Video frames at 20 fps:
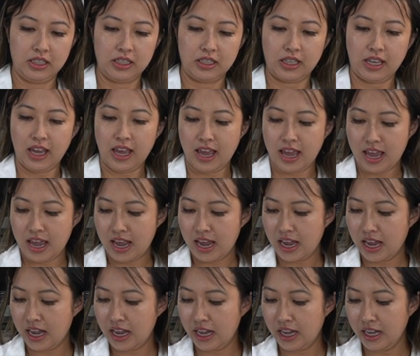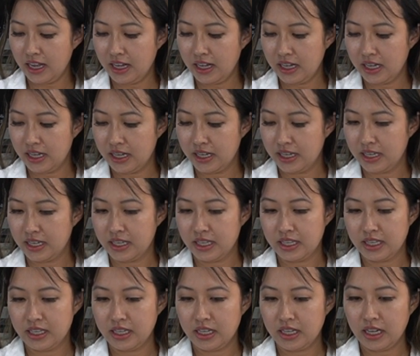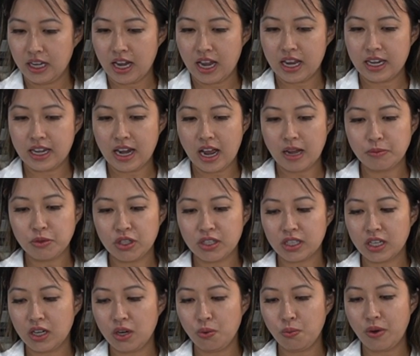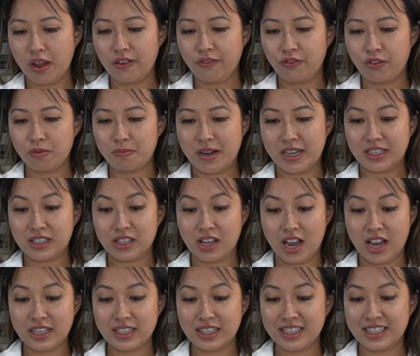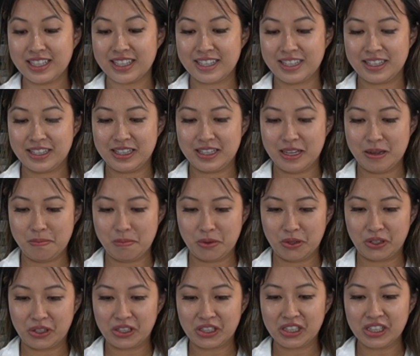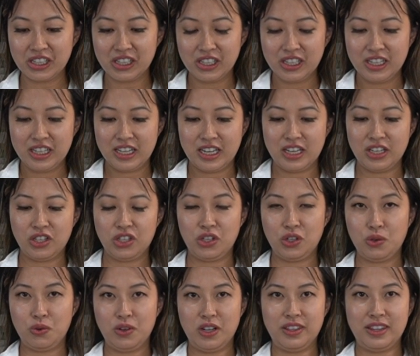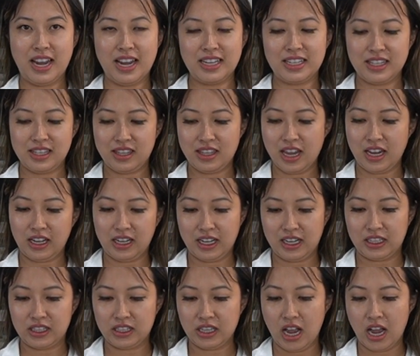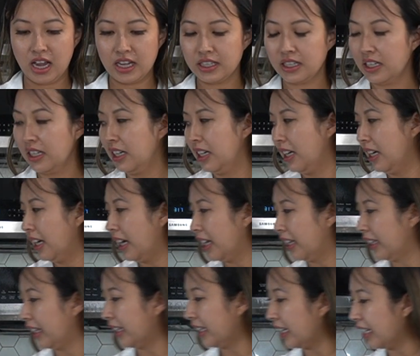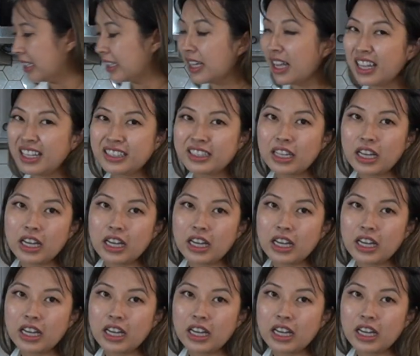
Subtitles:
Okay. And now I'm just gonna wait for my sauce to simmer into a nice thickening sauce. And like I said,